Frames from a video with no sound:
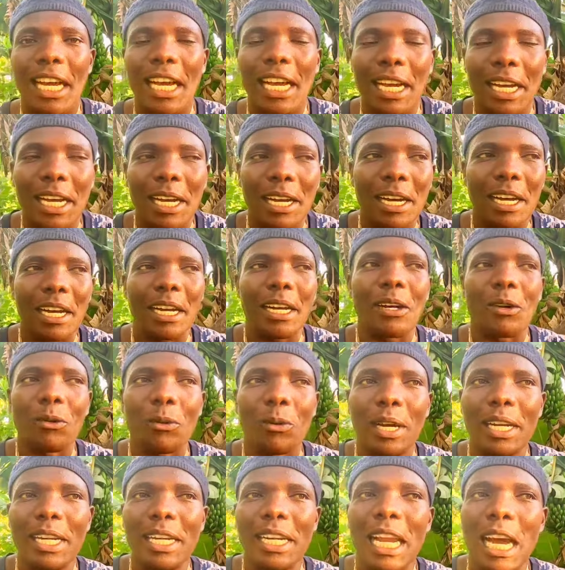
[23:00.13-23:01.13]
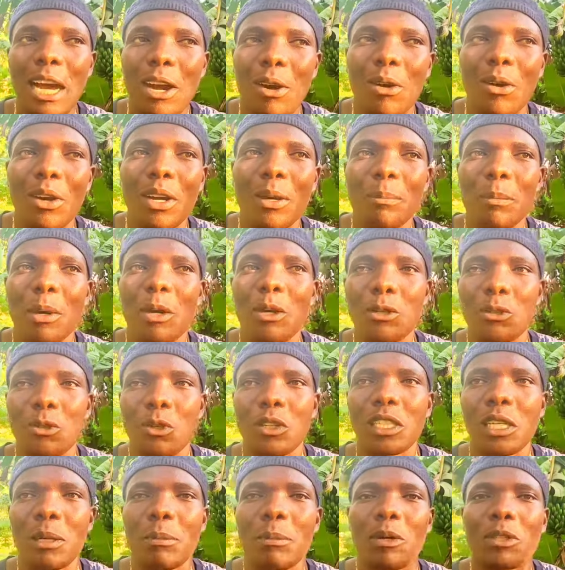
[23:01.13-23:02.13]
uh, uh, when now Maru
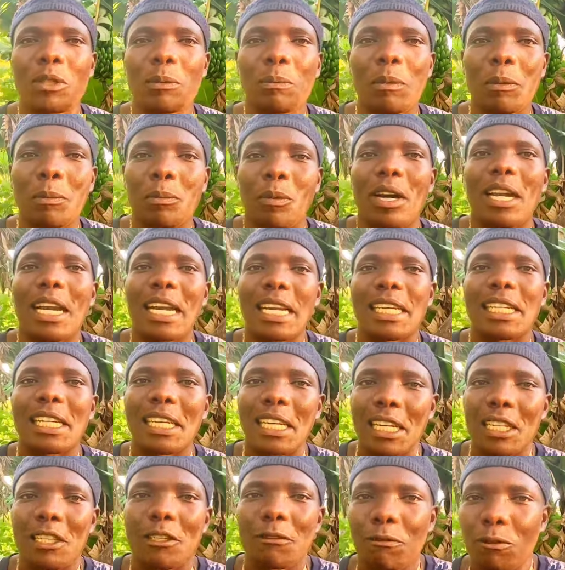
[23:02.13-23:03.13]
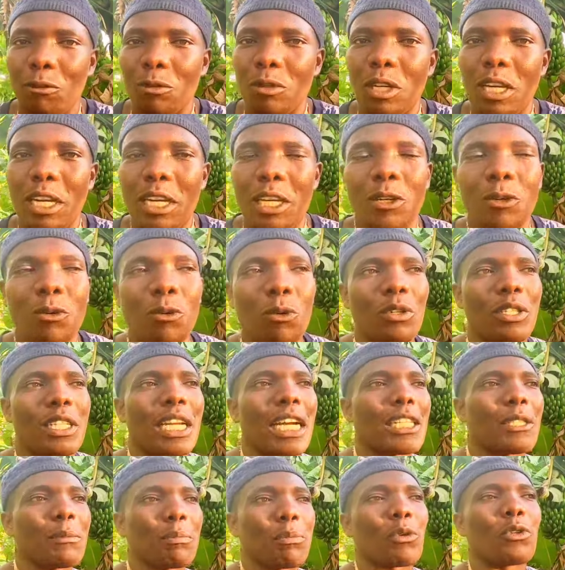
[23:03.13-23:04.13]
talked about people are ungrateful he could
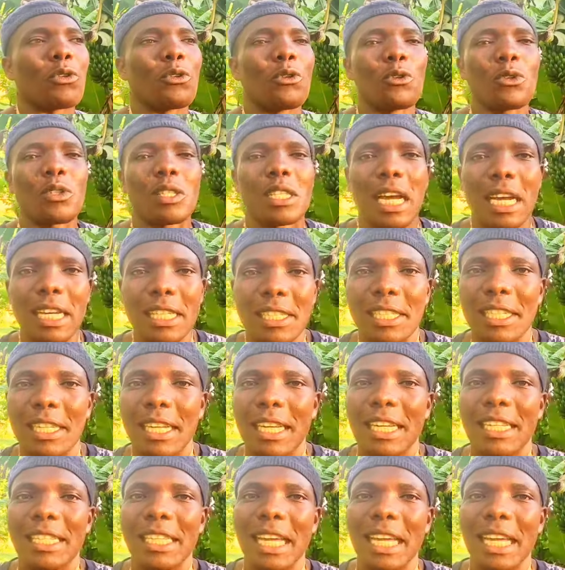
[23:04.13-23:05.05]
just produce that